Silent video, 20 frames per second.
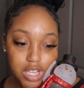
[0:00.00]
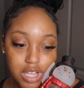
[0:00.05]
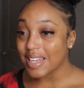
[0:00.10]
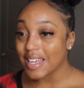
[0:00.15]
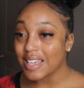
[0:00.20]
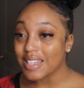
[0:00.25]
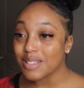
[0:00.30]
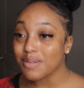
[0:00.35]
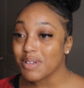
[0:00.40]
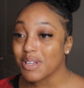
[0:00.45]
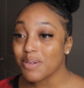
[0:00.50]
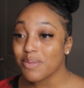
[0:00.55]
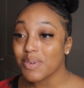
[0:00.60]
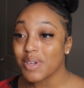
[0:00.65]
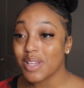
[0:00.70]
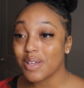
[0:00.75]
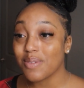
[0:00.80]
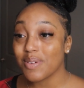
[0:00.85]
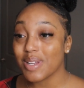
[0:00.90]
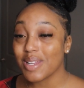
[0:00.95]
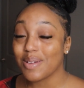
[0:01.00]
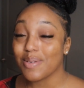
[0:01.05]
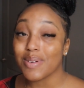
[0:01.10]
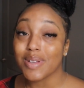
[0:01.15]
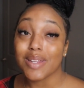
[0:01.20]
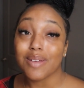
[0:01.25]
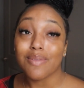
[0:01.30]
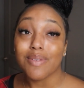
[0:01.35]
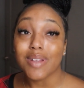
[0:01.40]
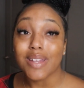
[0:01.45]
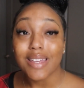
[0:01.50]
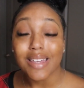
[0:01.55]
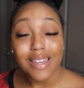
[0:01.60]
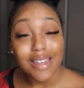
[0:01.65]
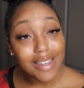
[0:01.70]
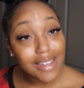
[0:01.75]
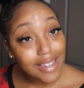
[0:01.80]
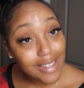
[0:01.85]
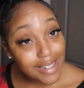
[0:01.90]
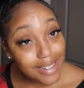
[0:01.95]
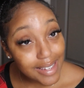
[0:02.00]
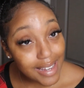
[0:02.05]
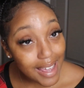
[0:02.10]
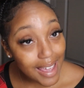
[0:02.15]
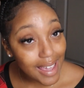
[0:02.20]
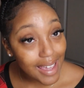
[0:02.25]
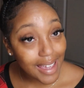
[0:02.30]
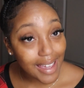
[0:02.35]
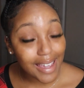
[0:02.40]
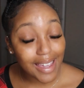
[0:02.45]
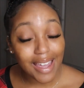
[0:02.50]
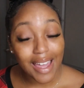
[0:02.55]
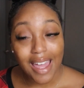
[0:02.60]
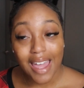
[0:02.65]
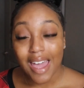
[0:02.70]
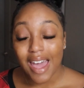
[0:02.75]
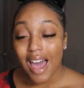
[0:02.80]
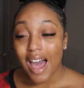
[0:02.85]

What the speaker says: Today has been a really, really, really, really good day